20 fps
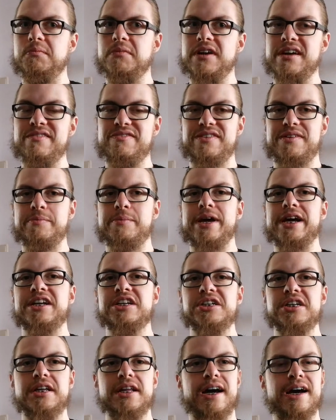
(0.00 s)
if I'm
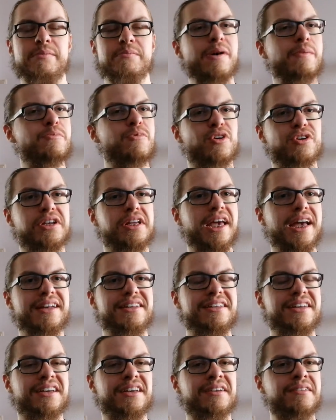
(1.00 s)
not
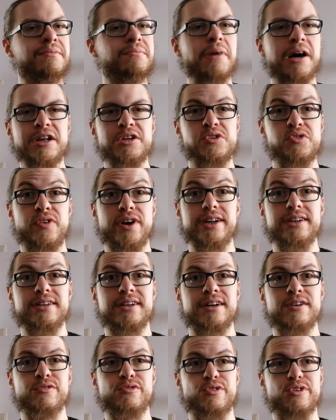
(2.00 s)
getting much
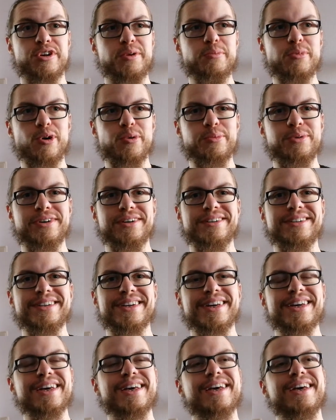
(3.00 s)
fatter for the moment,
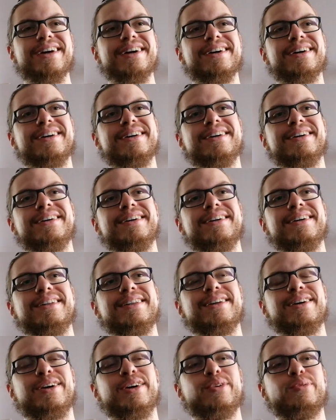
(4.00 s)

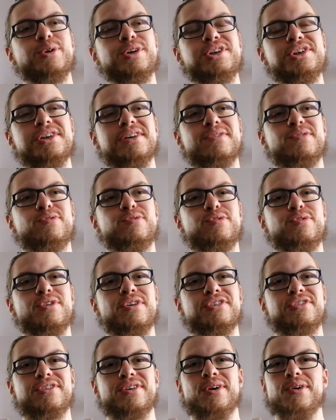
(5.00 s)
which
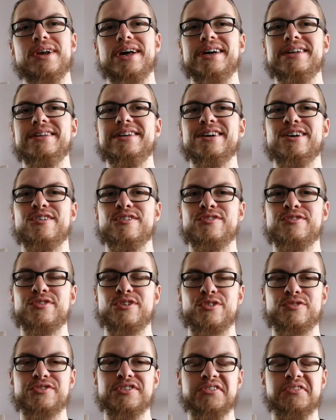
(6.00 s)
was the whole idea
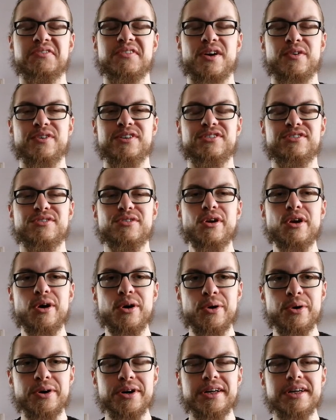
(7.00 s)
of this very
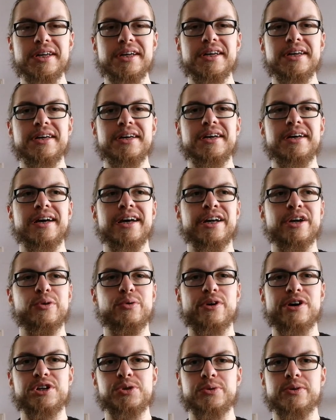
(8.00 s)
slow and
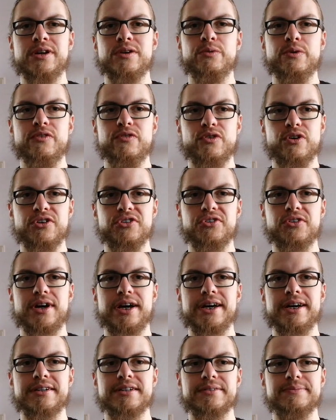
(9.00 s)
gradual reverse
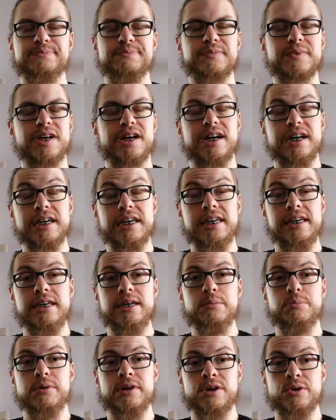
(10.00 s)
diet. I
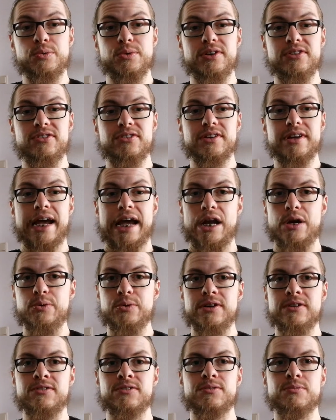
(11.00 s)
keep increasing
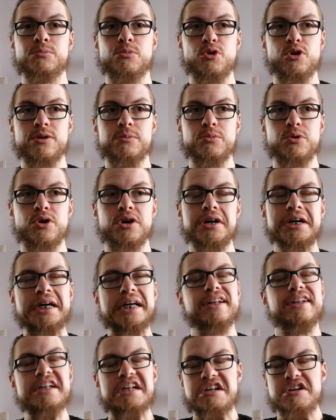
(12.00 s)
calories more and more.
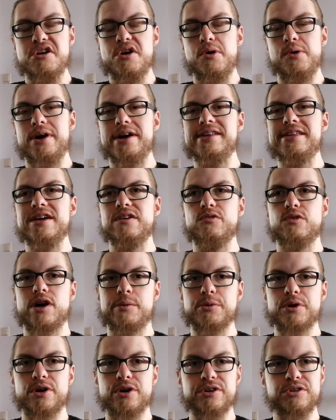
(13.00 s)
No idea where
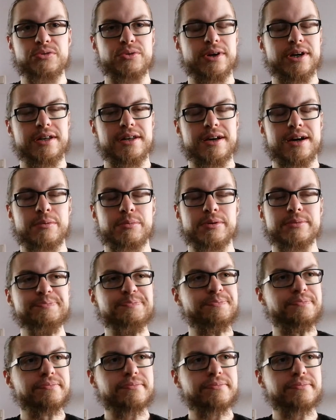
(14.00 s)
I'm going to end up.